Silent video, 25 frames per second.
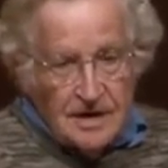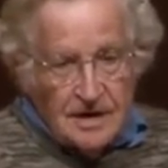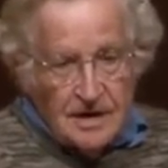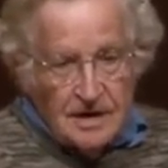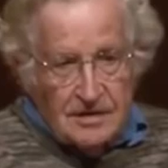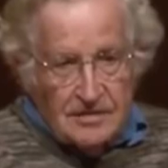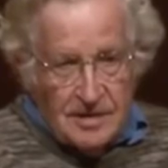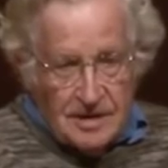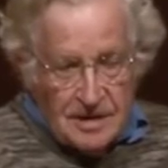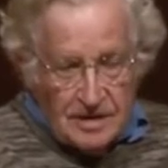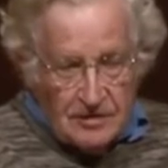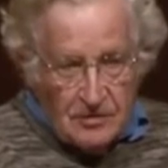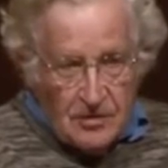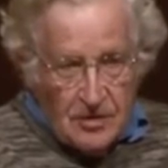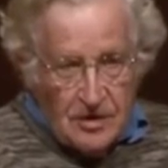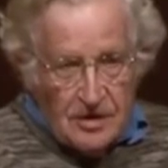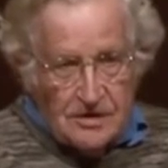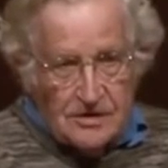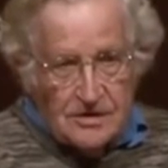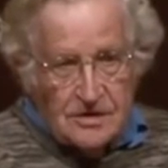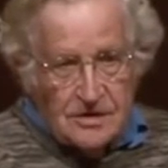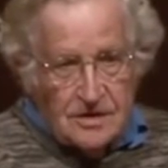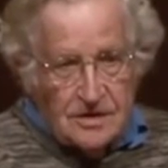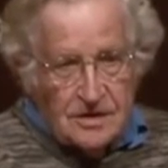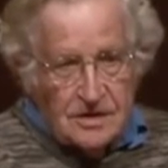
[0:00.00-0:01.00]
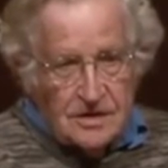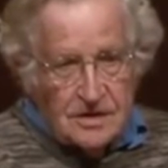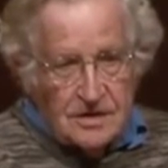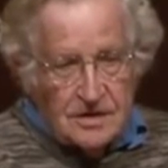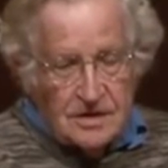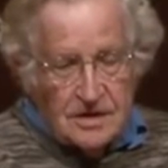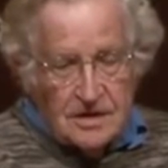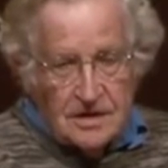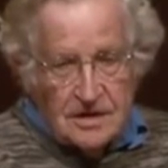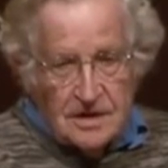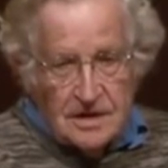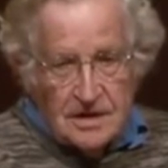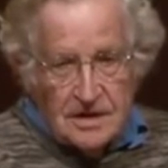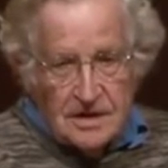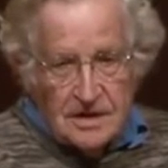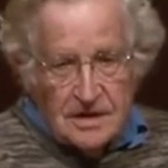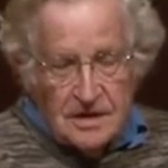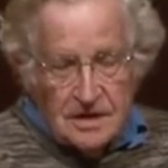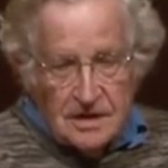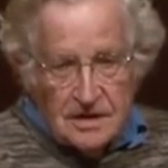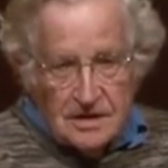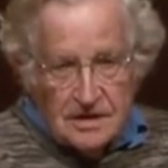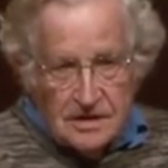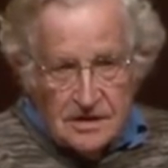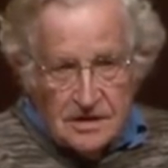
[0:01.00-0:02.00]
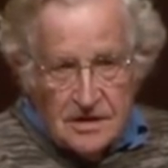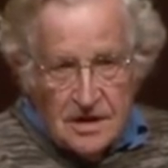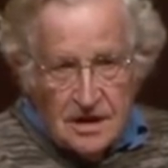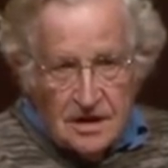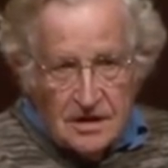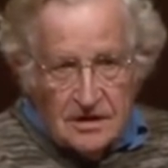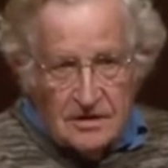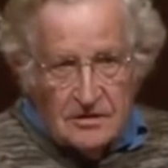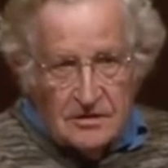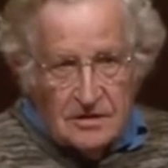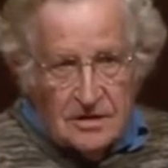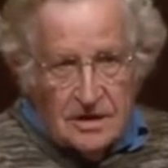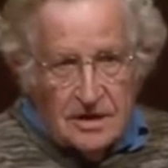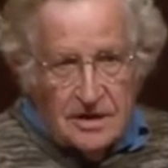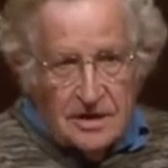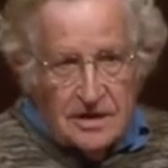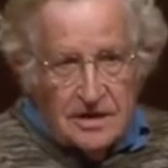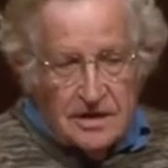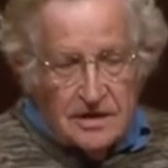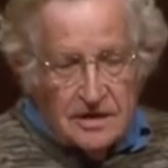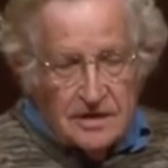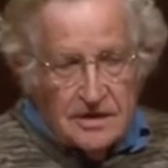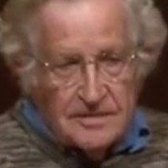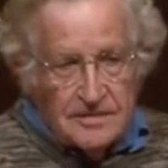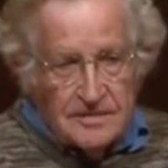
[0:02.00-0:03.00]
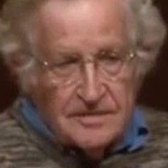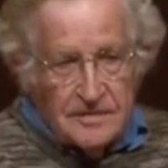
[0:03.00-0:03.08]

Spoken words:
But it was and it's not only